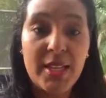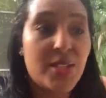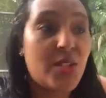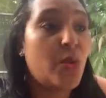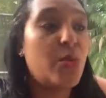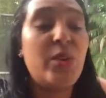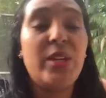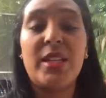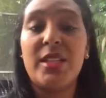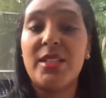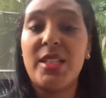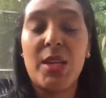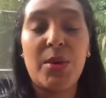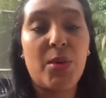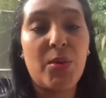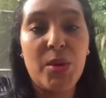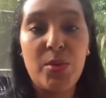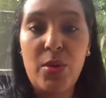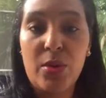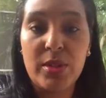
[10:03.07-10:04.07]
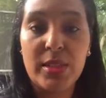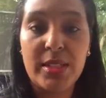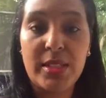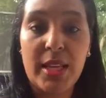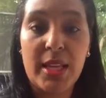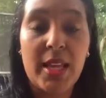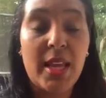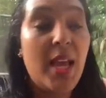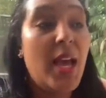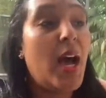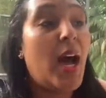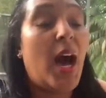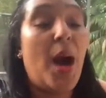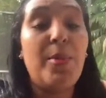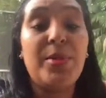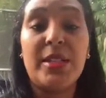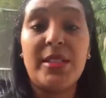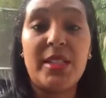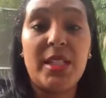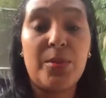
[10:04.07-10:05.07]
so we can say what we want to say.
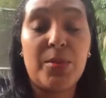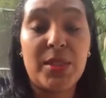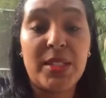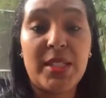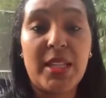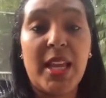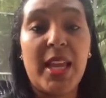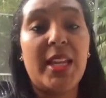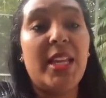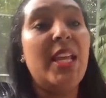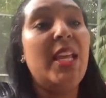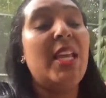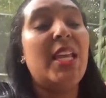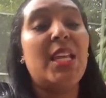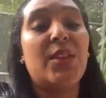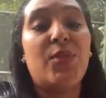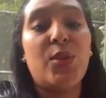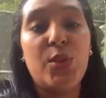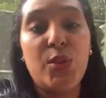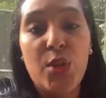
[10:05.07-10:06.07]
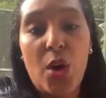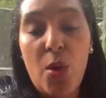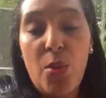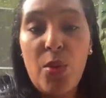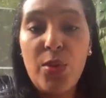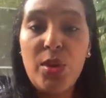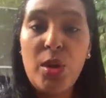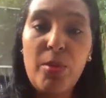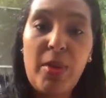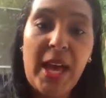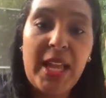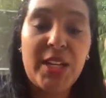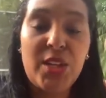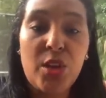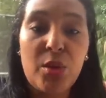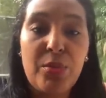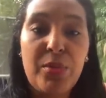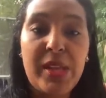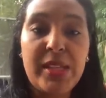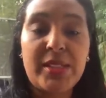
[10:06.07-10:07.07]
I'm just simply saying, if you don't want nobody in
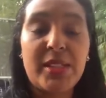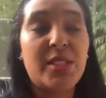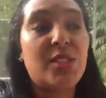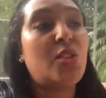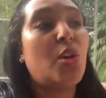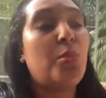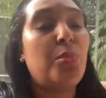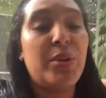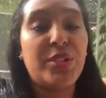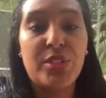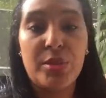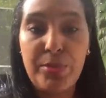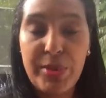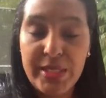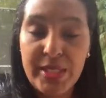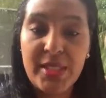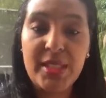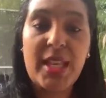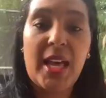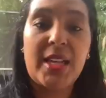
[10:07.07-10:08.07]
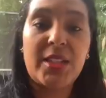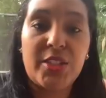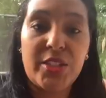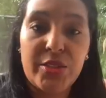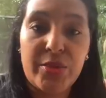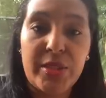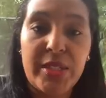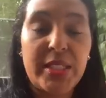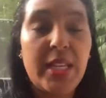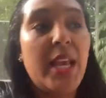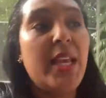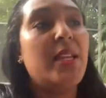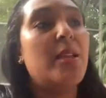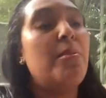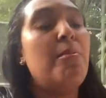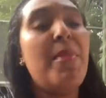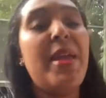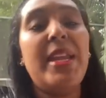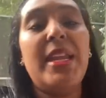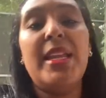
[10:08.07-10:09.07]
your business, don't put your business out in the streets. The
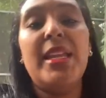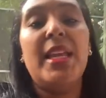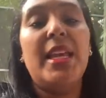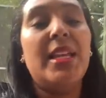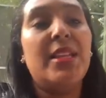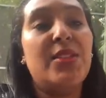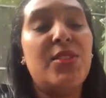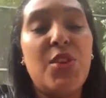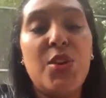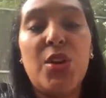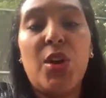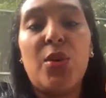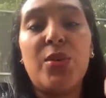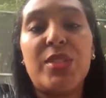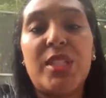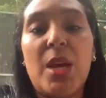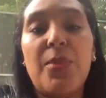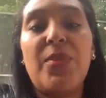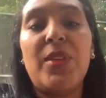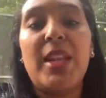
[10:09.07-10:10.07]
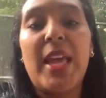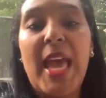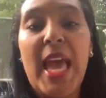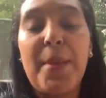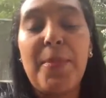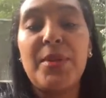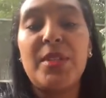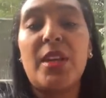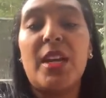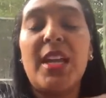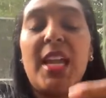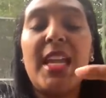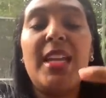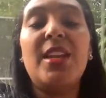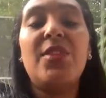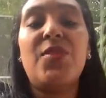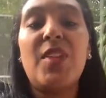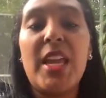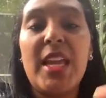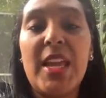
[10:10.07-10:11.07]
minute, you know, something happens or
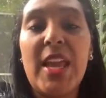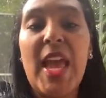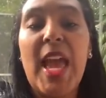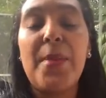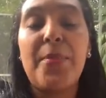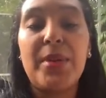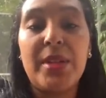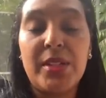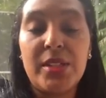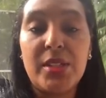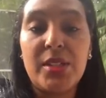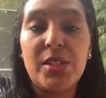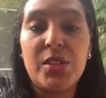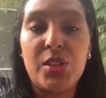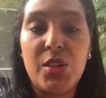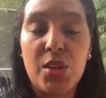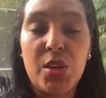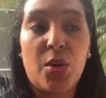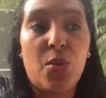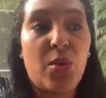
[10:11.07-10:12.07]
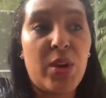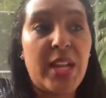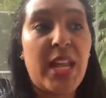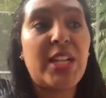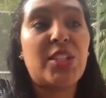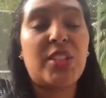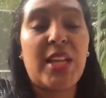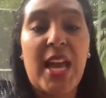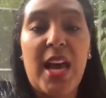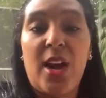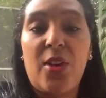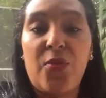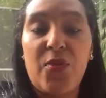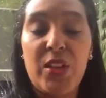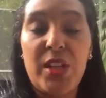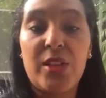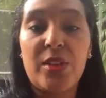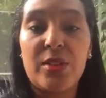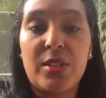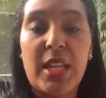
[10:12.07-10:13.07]
anything happens, you know, where that child
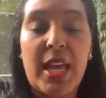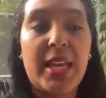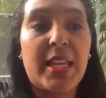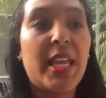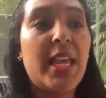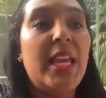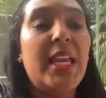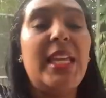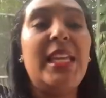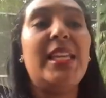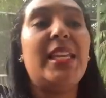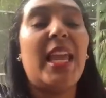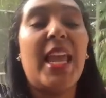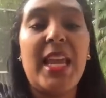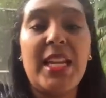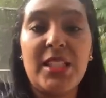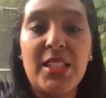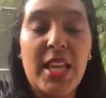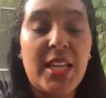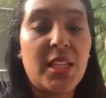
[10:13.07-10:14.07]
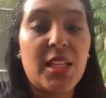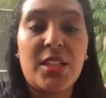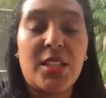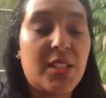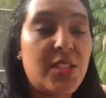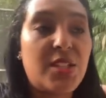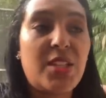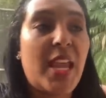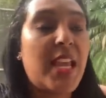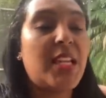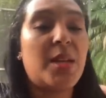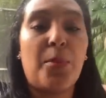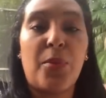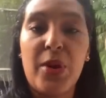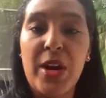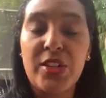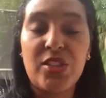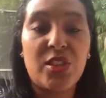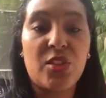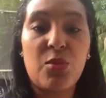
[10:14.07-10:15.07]
feels like he can't take the
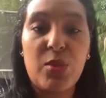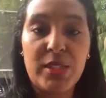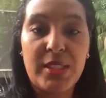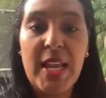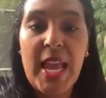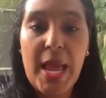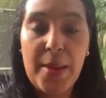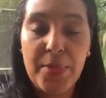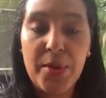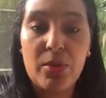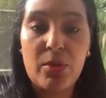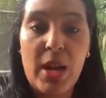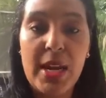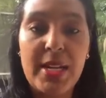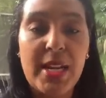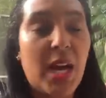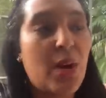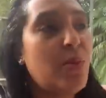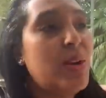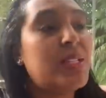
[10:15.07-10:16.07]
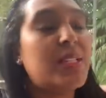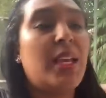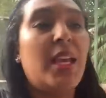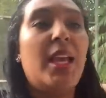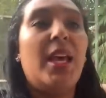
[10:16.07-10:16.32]
pressure of what's happening right now, which,